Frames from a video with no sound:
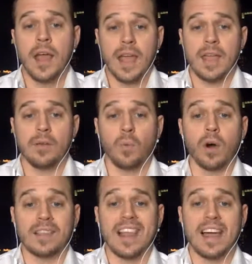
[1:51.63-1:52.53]
and
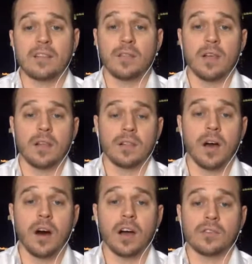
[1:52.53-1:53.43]
one less
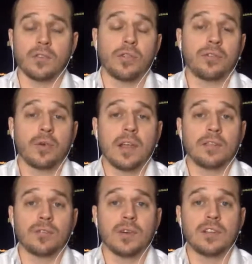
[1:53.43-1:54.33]
loss. They're
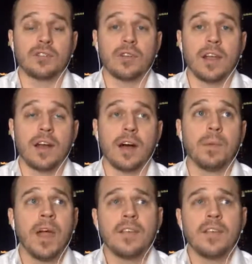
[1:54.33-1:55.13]
3-3 straight up.